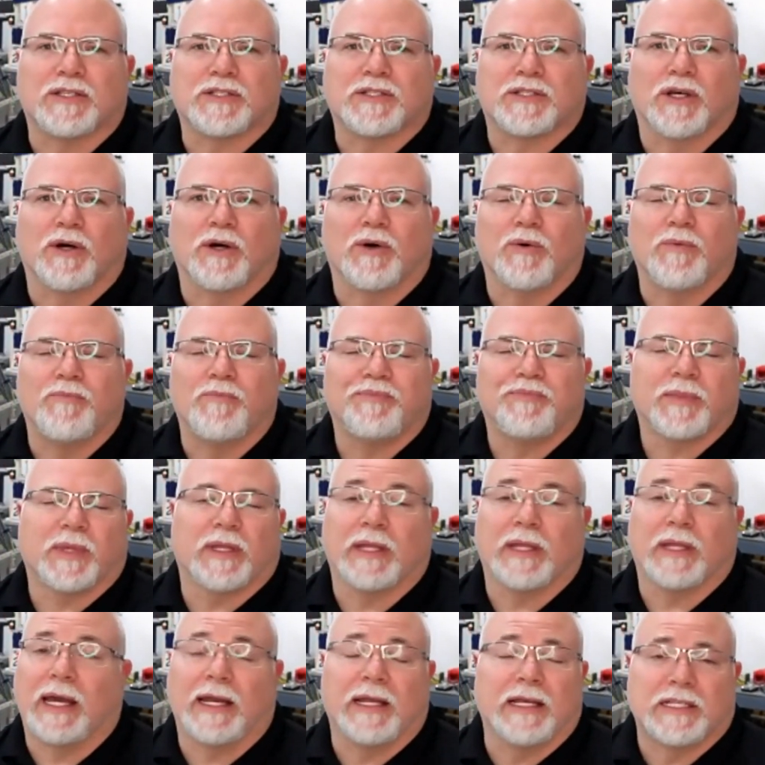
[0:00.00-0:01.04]
so
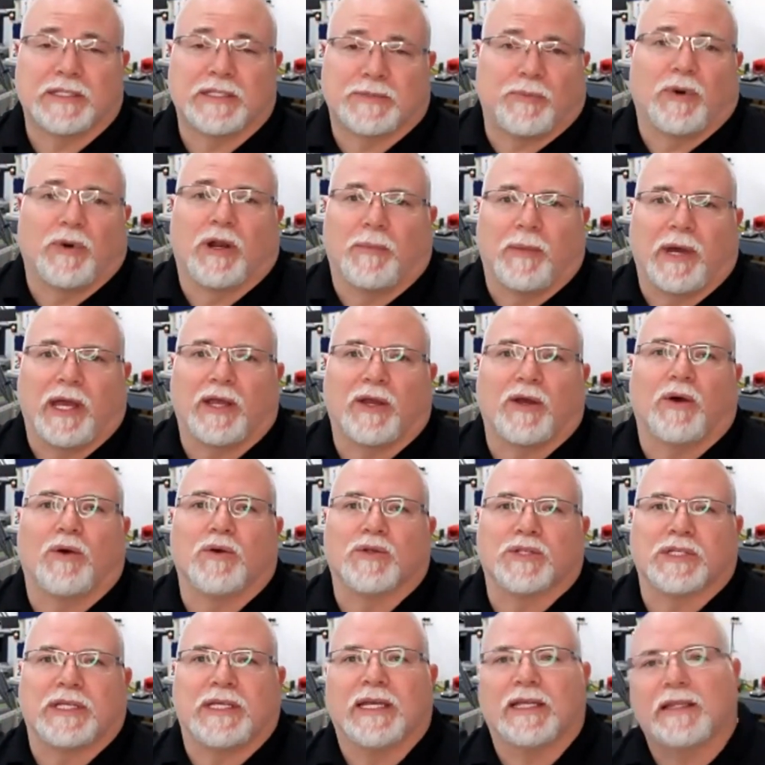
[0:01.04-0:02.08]
that is one of my
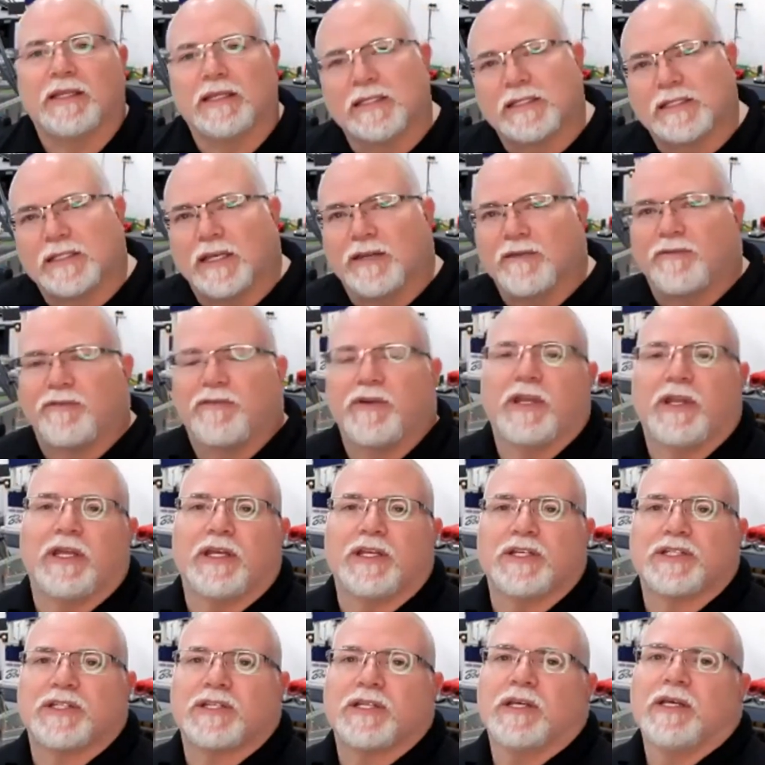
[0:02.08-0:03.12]
goals: get this thing
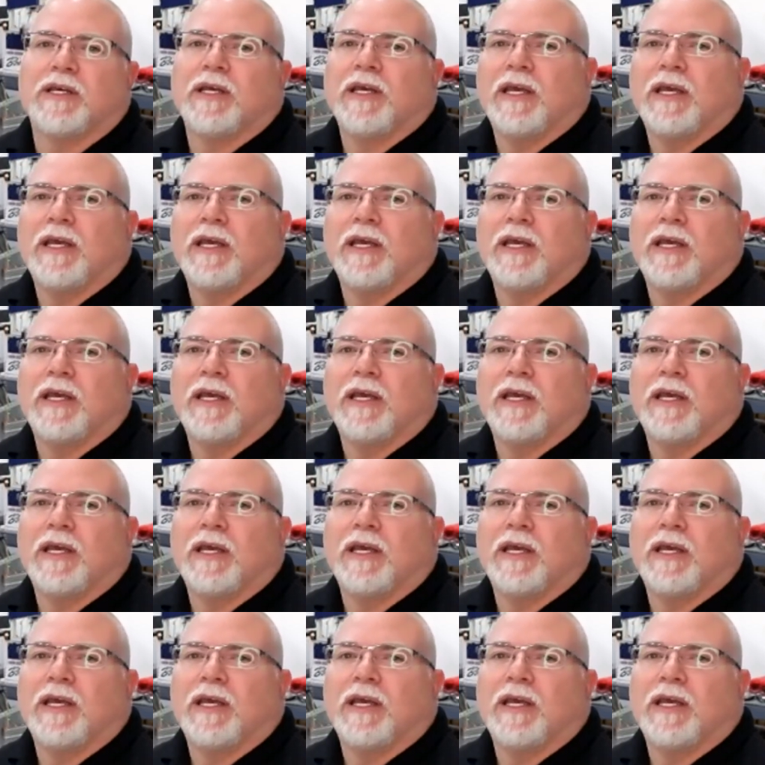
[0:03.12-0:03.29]
finished